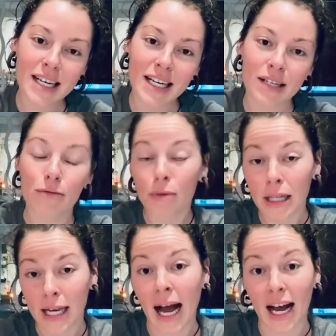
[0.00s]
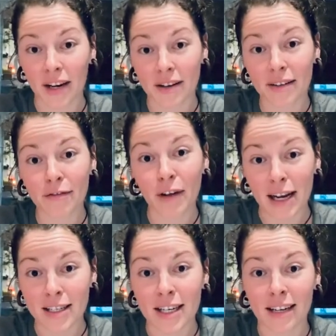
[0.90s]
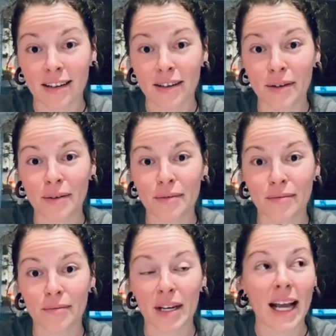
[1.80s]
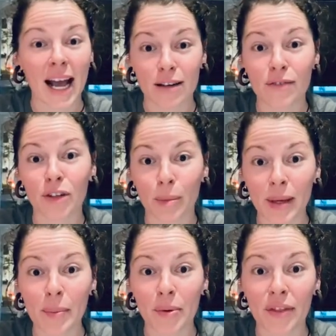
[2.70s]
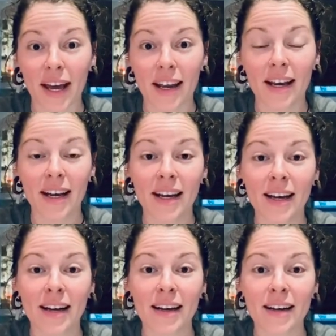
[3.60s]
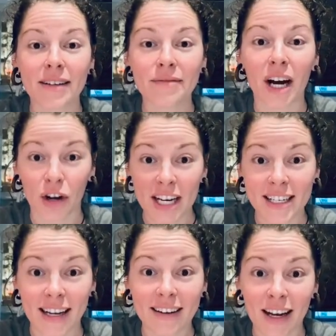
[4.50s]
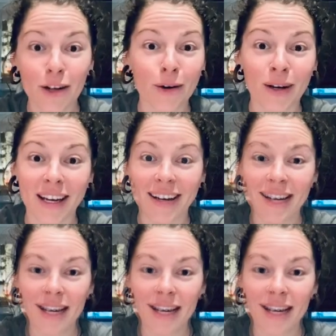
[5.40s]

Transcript: It's really hard fasting in a house full of people that are eating and cooking.